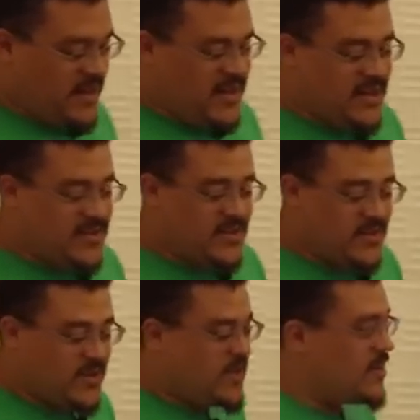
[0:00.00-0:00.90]
And
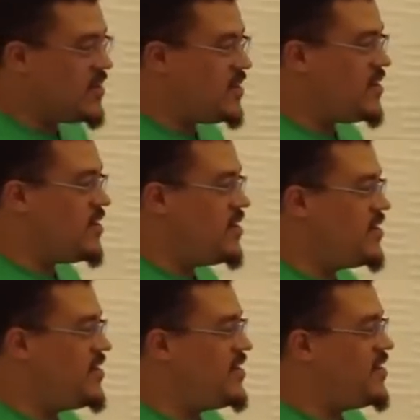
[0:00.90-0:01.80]
so,
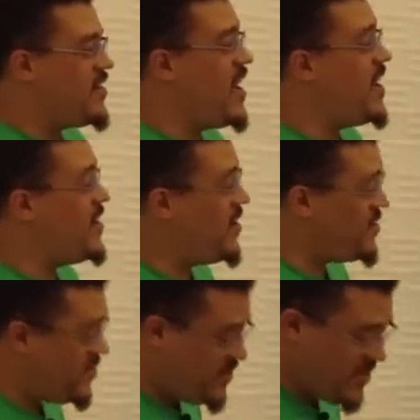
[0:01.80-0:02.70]
Yeah,
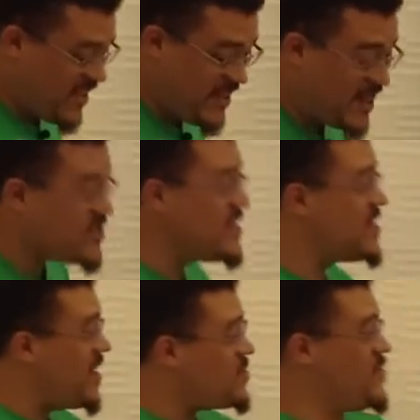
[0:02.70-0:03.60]
also, it actually
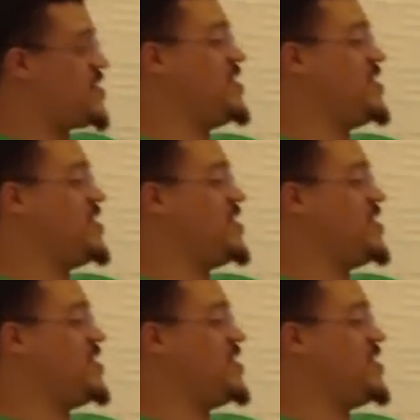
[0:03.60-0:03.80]
does work